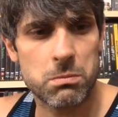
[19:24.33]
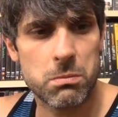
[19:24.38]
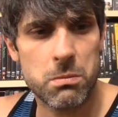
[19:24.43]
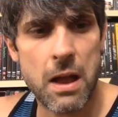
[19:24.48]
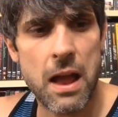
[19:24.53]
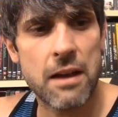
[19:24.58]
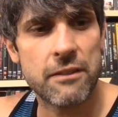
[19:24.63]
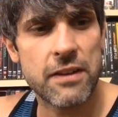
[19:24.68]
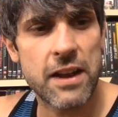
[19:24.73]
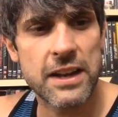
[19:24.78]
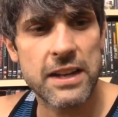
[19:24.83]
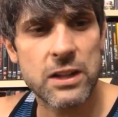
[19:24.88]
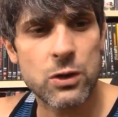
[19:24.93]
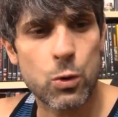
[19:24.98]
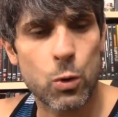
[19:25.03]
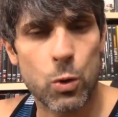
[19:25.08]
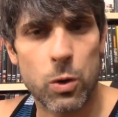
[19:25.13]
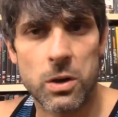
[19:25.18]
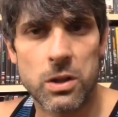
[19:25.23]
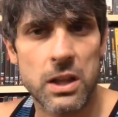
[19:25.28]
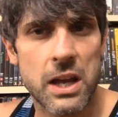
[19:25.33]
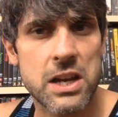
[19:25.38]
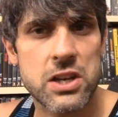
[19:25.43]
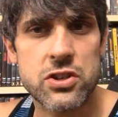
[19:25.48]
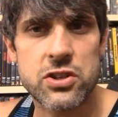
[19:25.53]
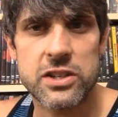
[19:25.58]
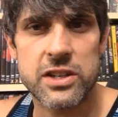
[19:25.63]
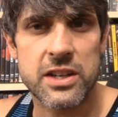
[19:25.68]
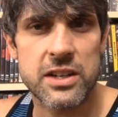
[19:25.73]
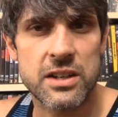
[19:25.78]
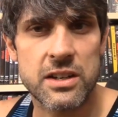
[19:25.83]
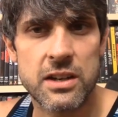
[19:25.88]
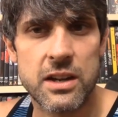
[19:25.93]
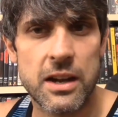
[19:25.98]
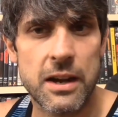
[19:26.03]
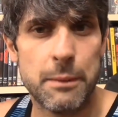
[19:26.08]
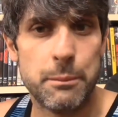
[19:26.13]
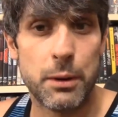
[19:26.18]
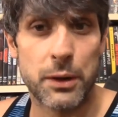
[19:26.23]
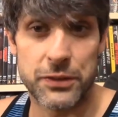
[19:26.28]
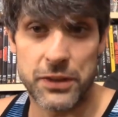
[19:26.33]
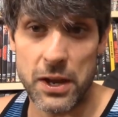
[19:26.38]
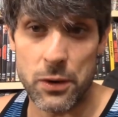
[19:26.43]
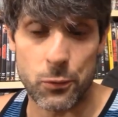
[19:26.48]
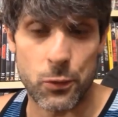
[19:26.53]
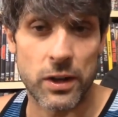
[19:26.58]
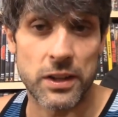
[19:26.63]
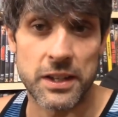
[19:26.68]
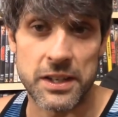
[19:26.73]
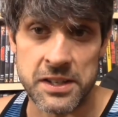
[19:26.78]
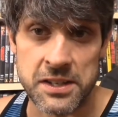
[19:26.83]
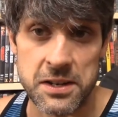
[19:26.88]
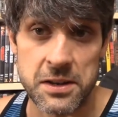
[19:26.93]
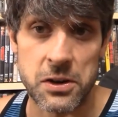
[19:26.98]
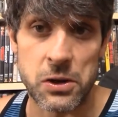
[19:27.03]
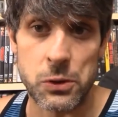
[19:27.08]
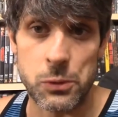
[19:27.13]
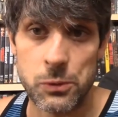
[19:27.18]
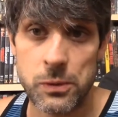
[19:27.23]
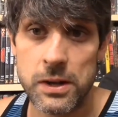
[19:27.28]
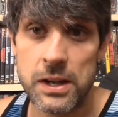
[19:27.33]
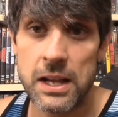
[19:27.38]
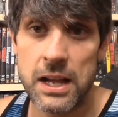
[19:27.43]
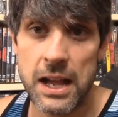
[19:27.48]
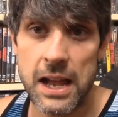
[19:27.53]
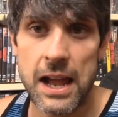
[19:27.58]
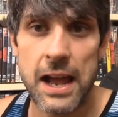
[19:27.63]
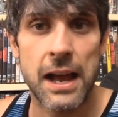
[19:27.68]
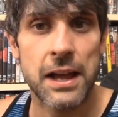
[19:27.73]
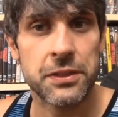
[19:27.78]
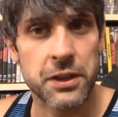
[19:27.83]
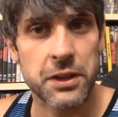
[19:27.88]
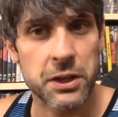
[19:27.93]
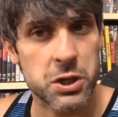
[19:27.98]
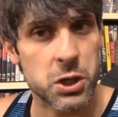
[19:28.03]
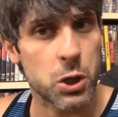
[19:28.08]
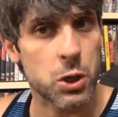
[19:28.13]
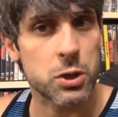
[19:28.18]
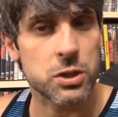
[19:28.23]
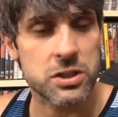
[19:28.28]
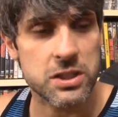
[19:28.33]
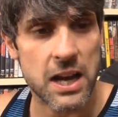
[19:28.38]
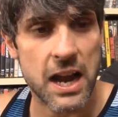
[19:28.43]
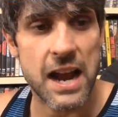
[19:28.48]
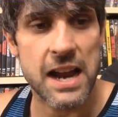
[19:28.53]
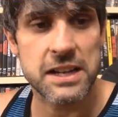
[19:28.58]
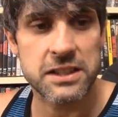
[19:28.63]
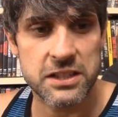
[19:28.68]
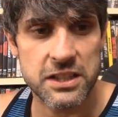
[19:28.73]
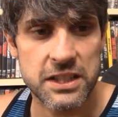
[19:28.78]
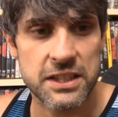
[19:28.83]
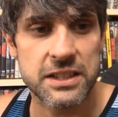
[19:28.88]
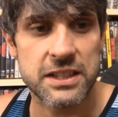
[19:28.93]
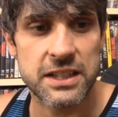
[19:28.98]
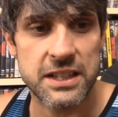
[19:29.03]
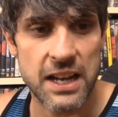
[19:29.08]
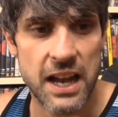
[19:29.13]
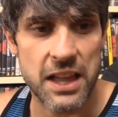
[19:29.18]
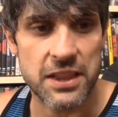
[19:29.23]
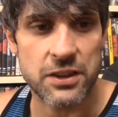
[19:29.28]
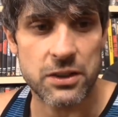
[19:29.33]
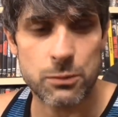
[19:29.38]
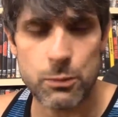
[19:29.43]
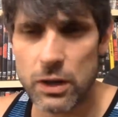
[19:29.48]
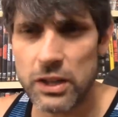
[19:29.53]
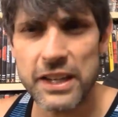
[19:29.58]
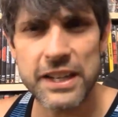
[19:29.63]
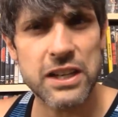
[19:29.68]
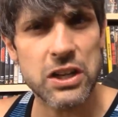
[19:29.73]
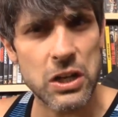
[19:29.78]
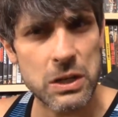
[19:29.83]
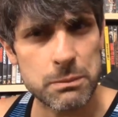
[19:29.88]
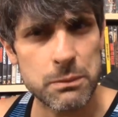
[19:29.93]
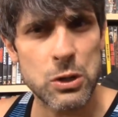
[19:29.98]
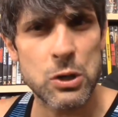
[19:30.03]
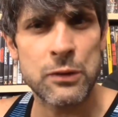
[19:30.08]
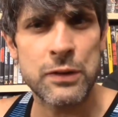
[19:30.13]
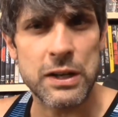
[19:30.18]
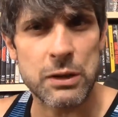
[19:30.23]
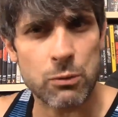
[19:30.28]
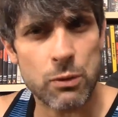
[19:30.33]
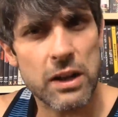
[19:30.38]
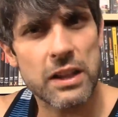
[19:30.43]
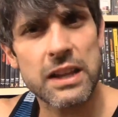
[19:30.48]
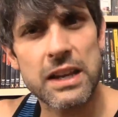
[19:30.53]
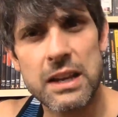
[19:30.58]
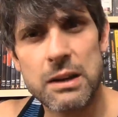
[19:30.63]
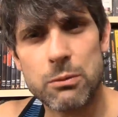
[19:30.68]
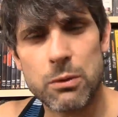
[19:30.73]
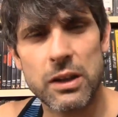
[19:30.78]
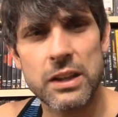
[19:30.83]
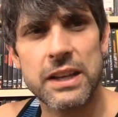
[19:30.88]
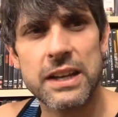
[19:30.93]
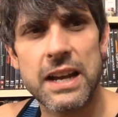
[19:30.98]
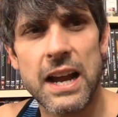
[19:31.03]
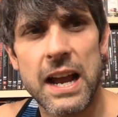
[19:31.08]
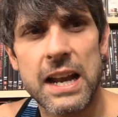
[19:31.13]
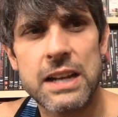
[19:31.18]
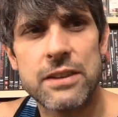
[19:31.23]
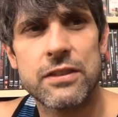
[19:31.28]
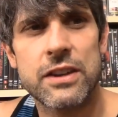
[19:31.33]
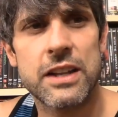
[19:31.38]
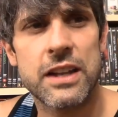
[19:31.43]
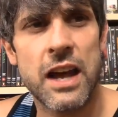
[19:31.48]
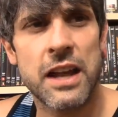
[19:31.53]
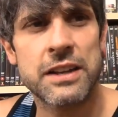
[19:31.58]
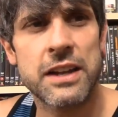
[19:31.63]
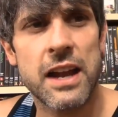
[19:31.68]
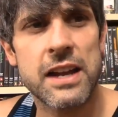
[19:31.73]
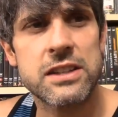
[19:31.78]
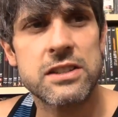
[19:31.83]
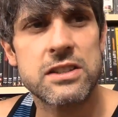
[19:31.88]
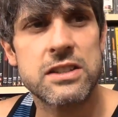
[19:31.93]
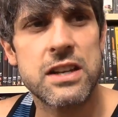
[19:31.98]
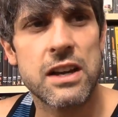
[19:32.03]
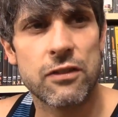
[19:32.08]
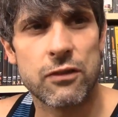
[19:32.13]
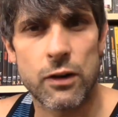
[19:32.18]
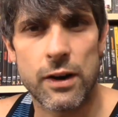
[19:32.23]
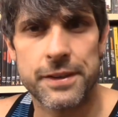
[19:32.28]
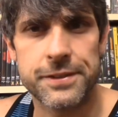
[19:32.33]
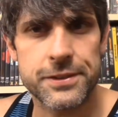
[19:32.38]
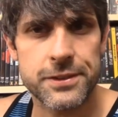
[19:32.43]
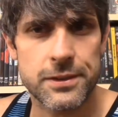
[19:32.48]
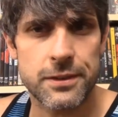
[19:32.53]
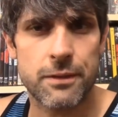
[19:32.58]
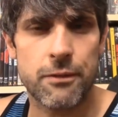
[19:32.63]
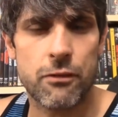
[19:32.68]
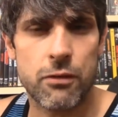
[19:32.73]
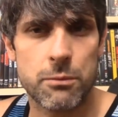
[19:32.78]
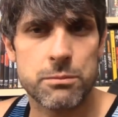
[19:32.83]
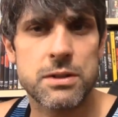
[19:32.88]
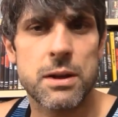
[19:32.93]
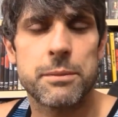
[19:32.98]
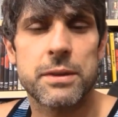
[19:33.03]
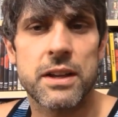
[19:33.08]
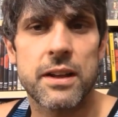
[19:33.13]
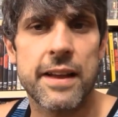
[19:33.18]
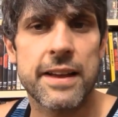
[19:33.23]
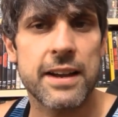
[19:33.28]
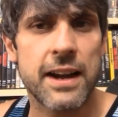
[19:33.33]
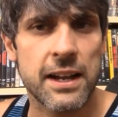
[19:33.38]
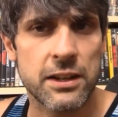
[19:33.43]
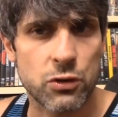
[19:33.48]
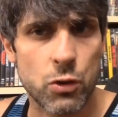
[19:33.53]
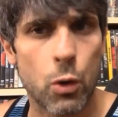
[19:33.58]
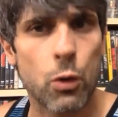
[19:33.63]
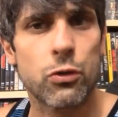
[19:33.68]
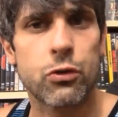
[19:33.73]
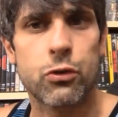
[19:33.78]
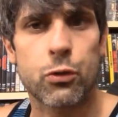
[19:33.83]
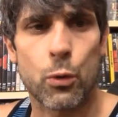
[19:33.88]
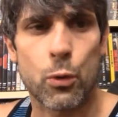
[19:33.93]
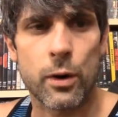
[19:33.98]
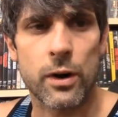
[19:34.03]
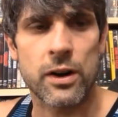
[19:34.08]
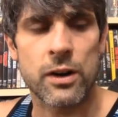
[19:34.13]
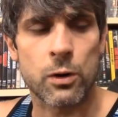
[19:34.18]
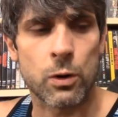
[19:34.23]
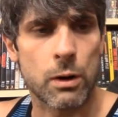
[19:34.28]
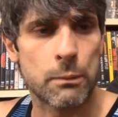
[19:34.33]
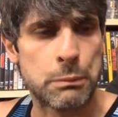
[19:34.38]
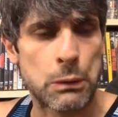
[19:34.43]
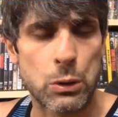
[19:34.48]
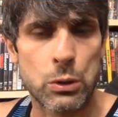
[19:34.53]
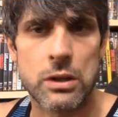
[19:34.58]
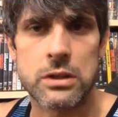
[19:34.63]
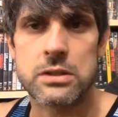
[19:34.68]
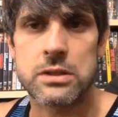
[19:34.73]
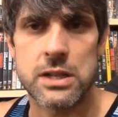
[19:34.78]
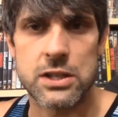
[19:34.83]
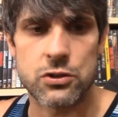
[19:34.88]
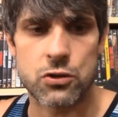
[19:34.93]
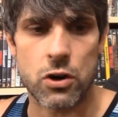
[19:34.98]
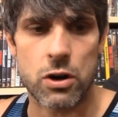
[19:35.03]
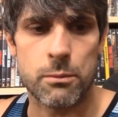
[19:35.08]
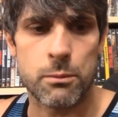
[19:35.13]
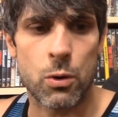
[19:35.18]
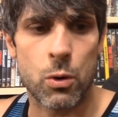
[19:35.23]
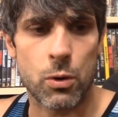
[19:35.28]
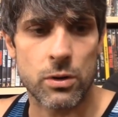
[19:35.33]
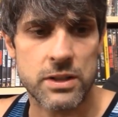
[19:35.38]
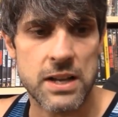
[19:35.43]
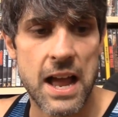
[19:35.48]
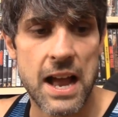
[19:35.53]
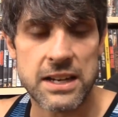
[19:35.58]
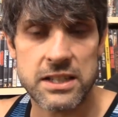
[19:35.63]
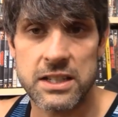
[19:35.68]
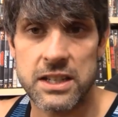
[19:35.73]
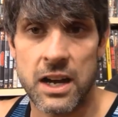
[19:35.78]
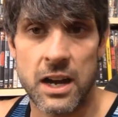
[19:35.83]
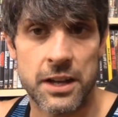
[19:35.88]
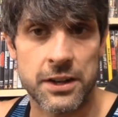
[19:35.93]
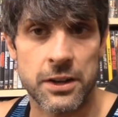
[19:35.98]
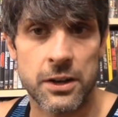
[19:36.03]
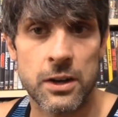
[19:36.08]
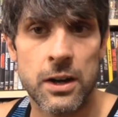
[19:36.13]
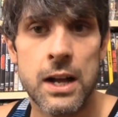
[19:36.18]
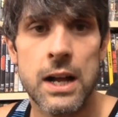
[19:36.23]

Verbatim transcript: have any correlation, but they really do and The Curse ties in together. Really good movie. Really, really kind of a, a nice difference from something like Untold Story or Ebola Syndrome or Taxi Hunter.